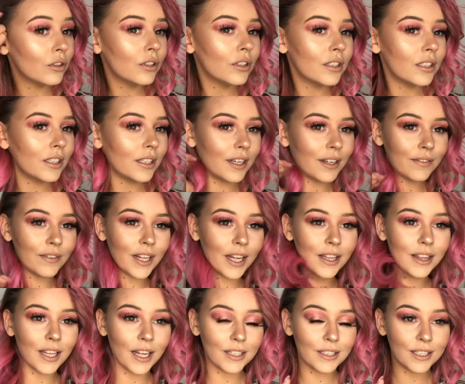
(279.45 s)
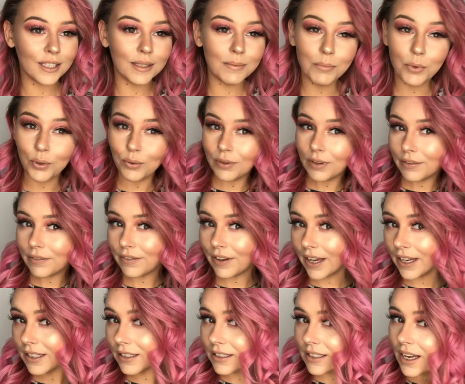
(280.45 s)
just to give like that smooth
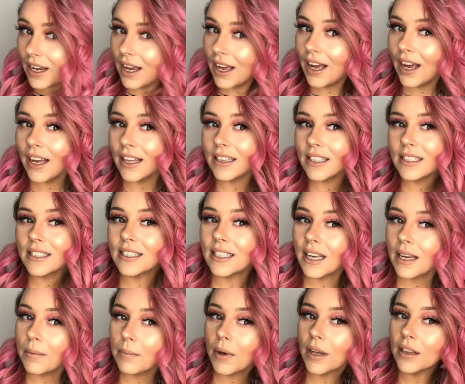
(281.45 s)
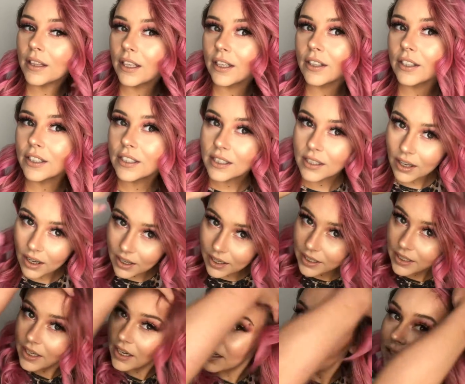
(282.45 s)
effect. And the same on the other
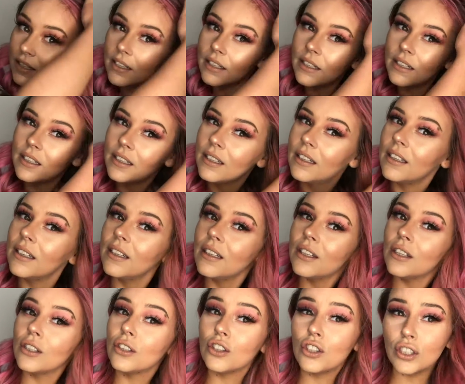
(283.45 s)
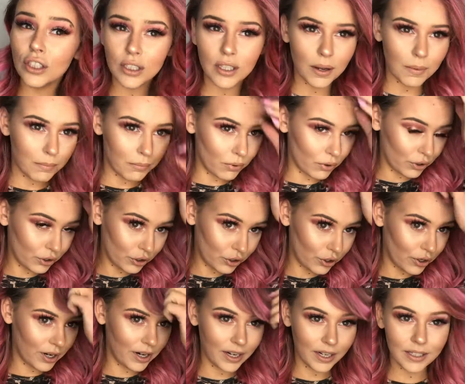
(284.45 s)
side. Just brush your
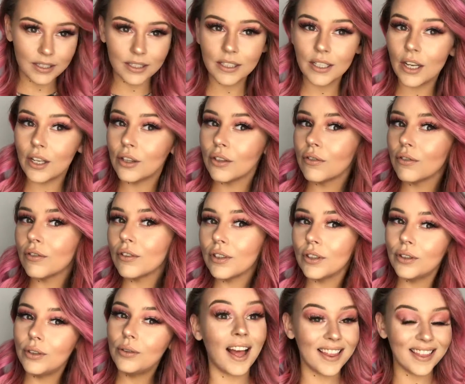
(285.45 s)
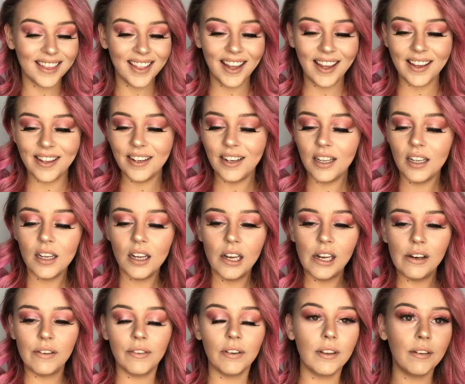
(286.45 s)
hands through. And then
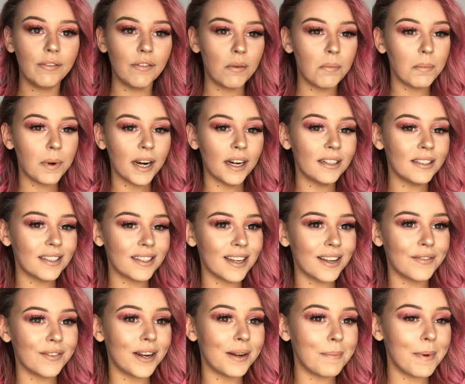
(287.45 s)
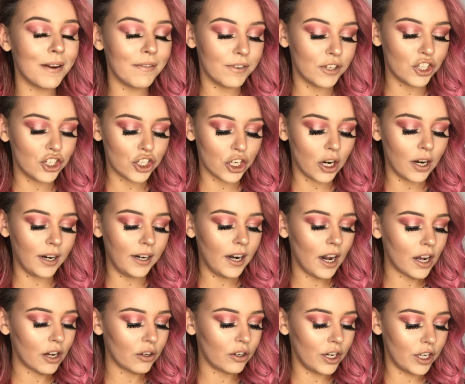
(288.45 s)
for the fun part, to give it a bit of a shine,
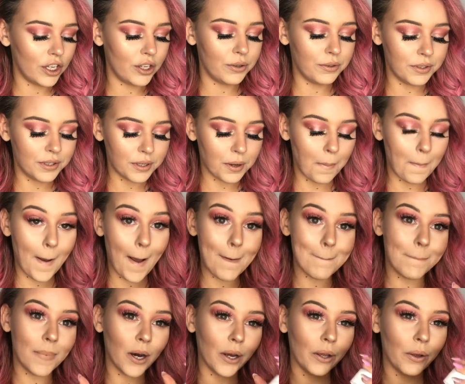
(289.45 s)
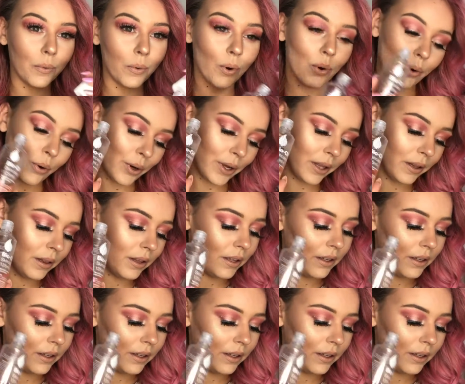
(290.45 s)
I'm going to use some bio oil.